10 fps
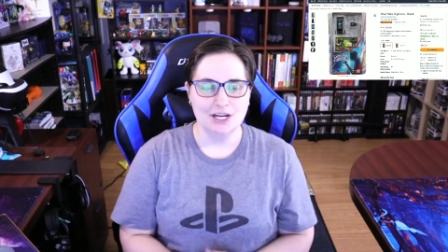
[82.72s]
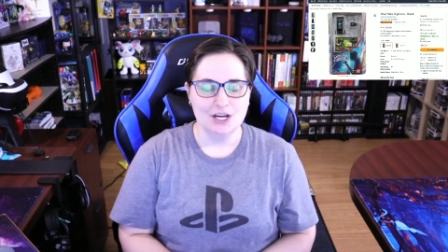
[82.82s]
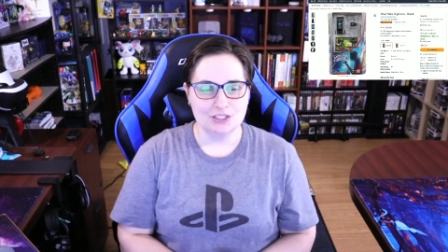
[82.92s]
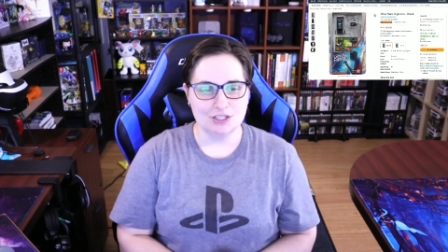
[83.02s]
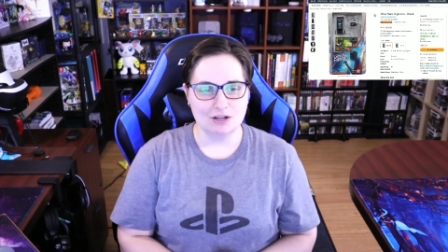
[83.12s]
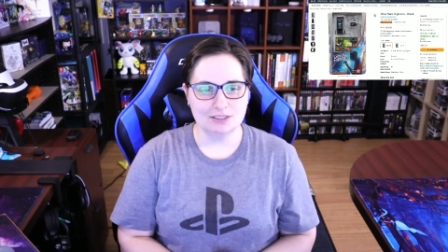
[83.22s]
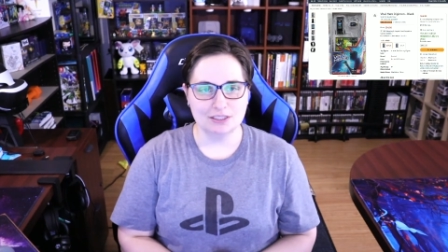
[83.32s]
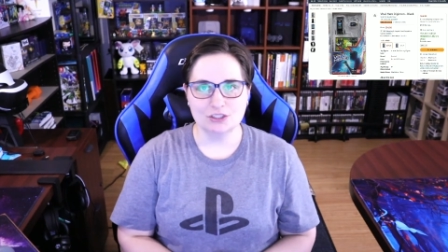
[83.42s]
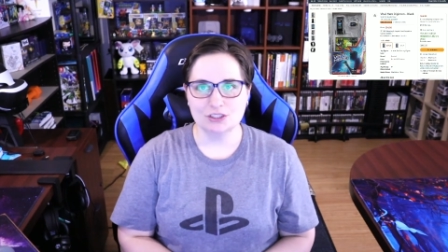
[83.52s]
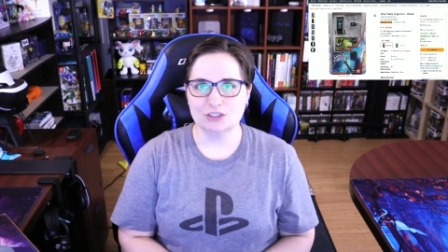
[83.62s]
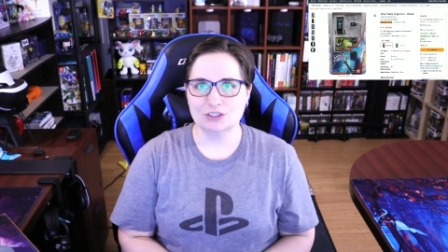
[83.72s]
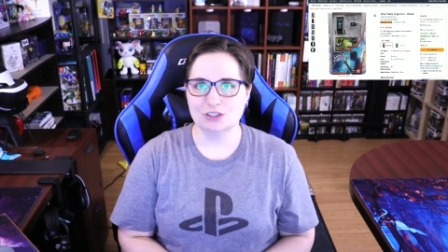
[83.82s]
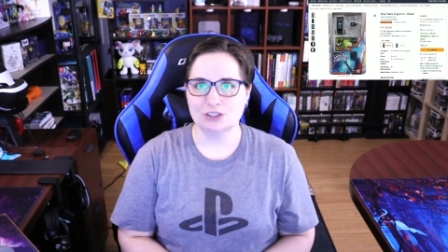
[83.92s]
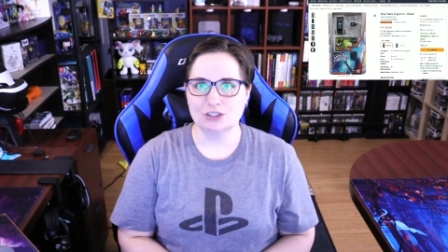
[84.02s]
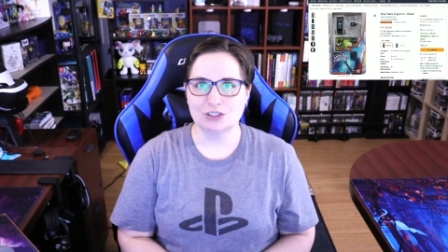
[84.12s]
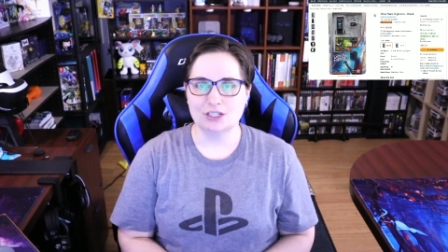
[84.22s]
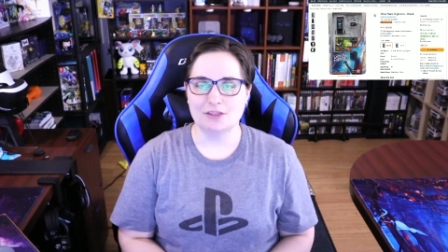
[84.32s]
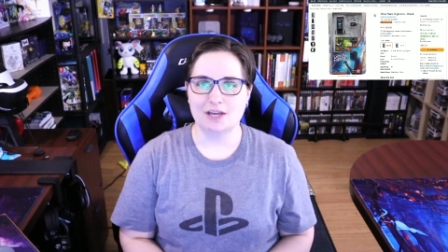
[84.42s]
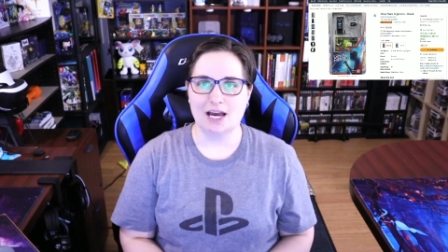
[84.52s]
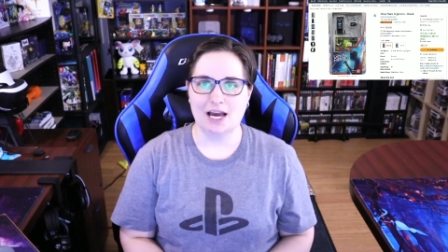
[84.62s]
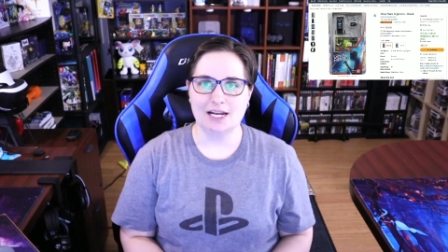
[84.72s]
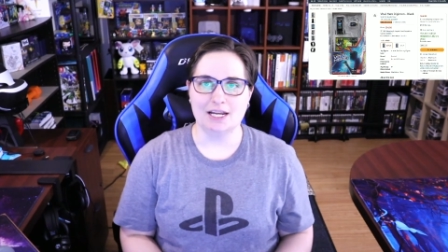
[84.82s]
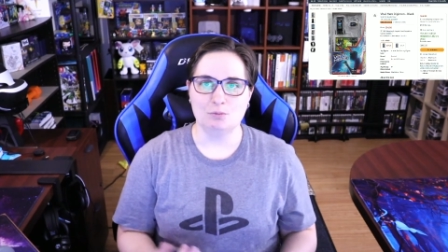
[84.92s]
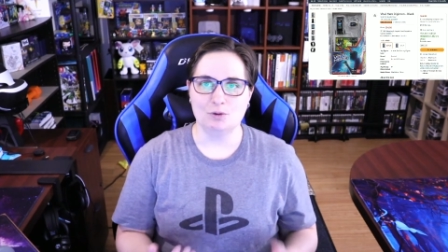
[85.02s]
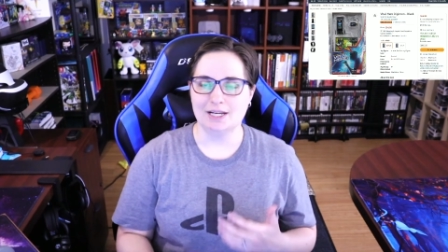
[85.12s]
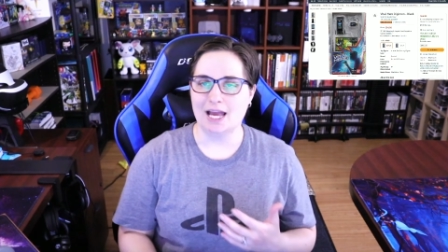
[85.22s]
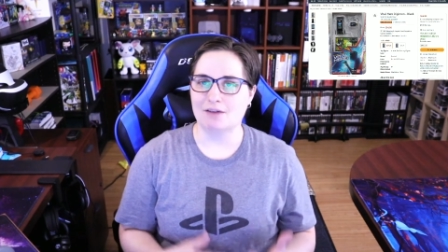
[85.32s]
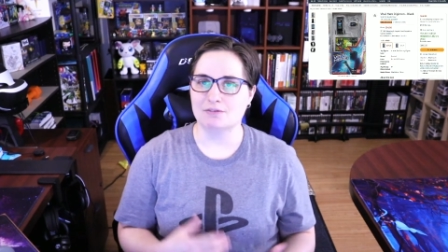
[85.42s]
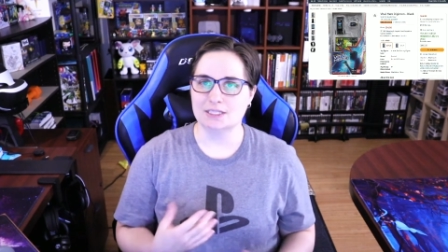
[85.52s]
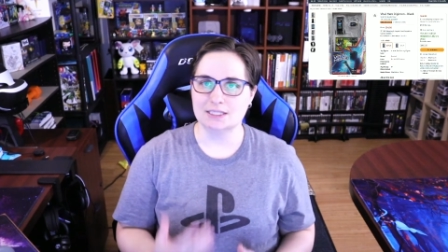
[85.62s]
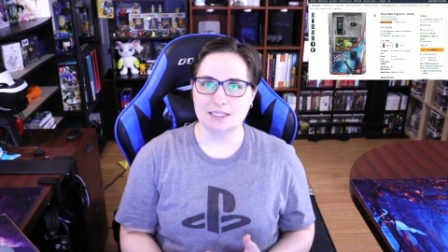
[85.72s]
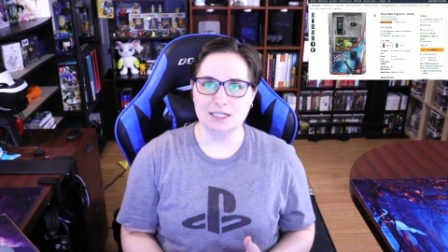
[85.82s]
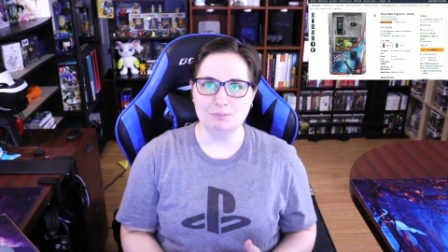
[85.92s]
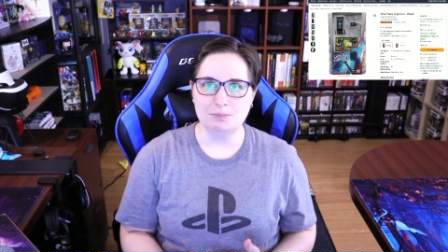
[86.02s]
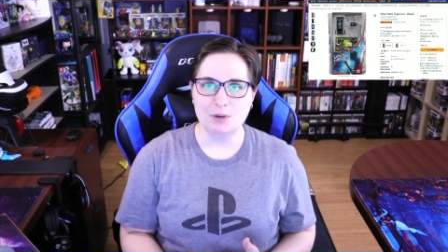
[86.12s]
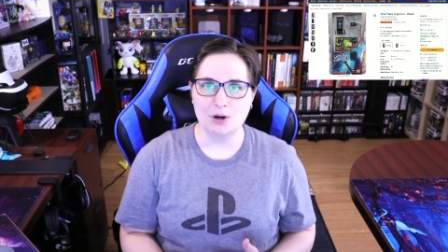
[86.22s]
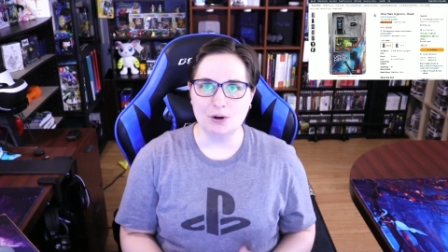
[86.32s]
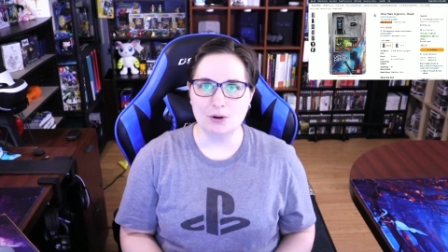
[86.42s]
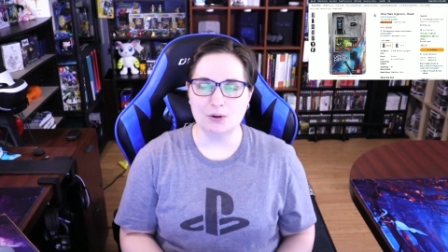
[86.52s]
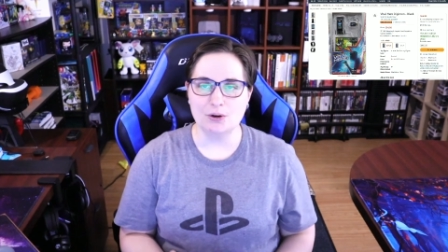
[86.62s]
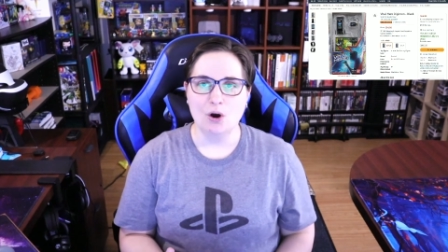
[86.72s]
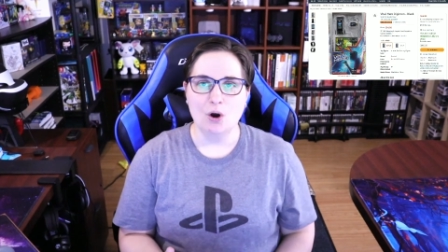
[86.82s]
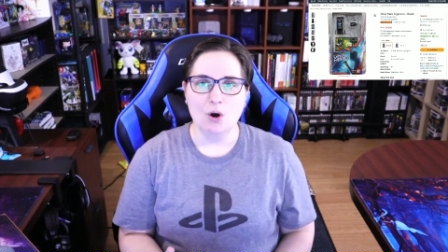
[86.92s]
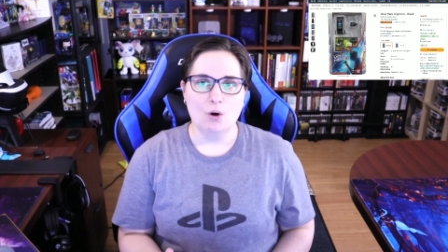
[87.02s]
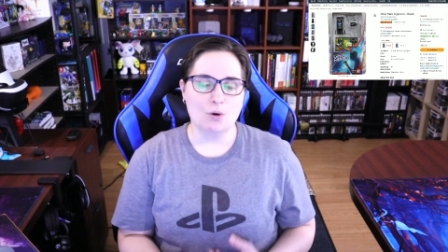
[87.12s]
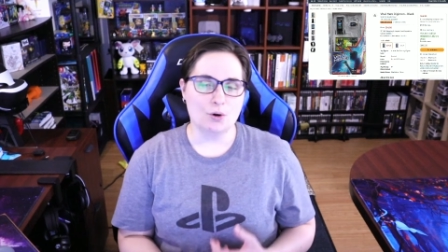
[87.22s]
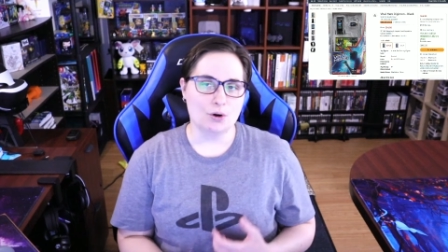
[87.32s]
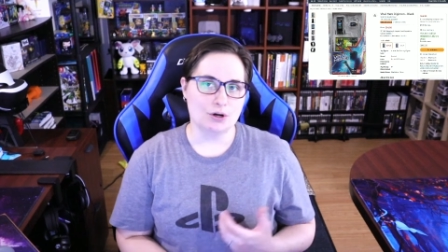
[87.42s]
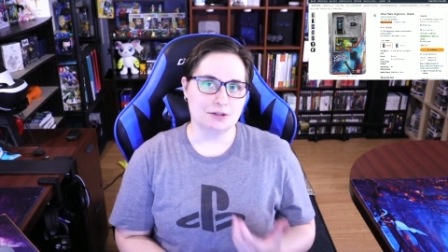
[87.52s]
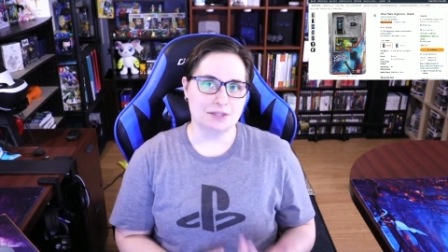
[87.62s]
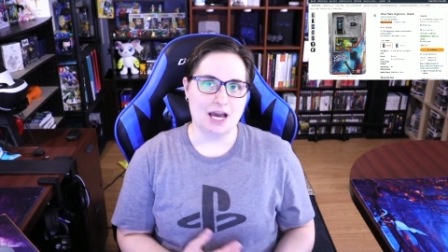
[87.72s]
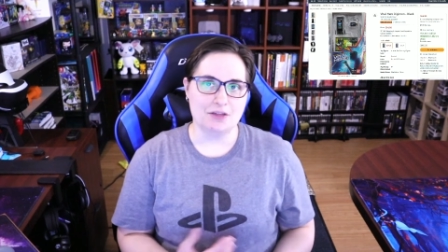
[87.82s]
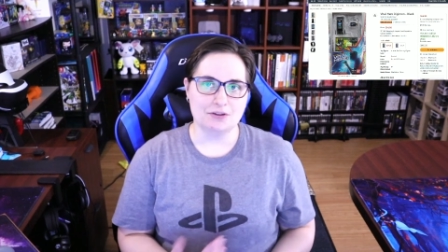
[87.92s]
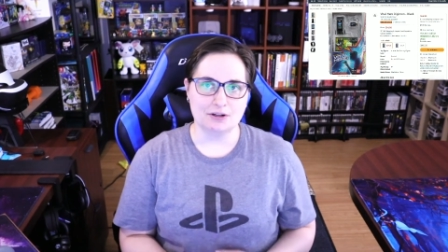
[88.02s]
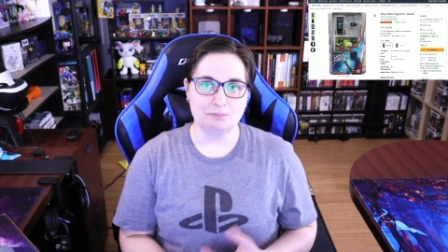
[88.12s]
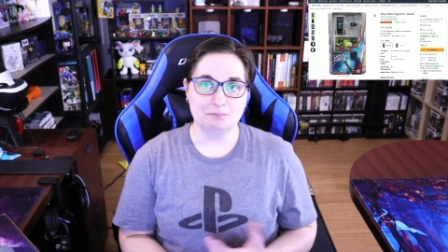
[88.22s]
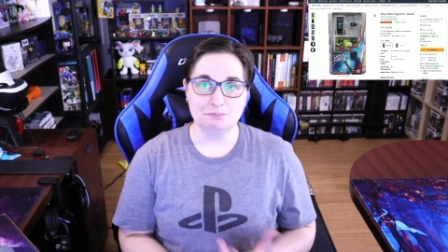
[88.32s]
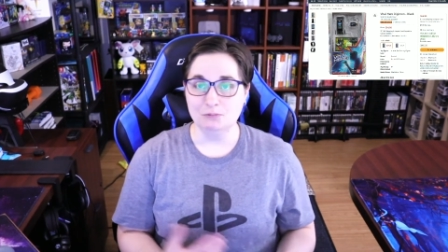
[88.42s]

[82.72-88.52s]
So I was a little concerned that it wouldn't have the sleep mode or the other